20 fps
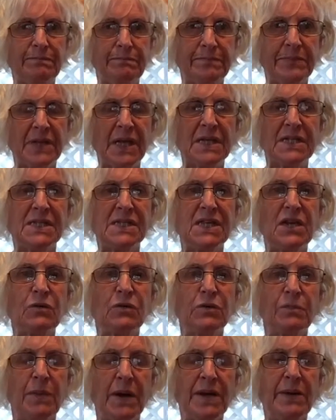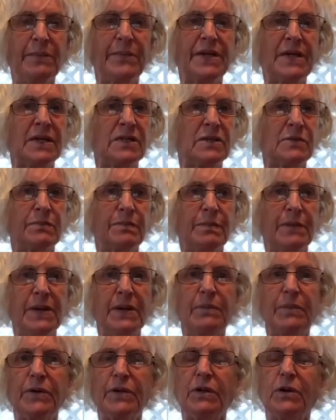Let's deal with money because
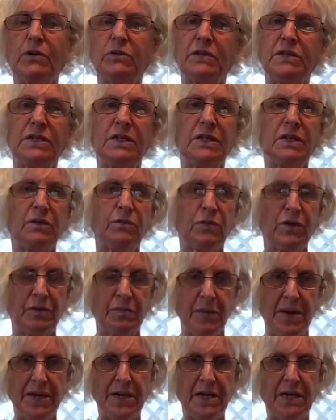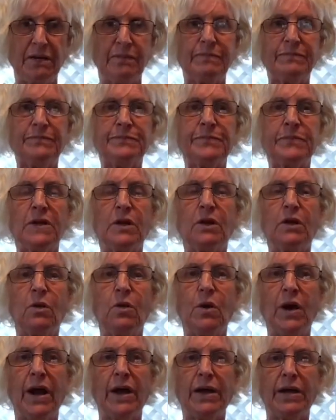people are dealing with money
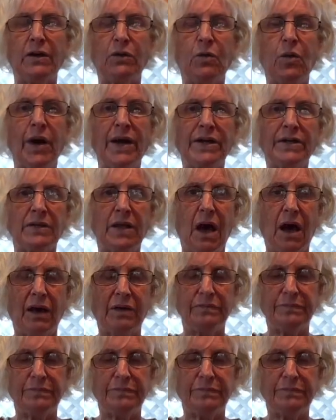quite a lot.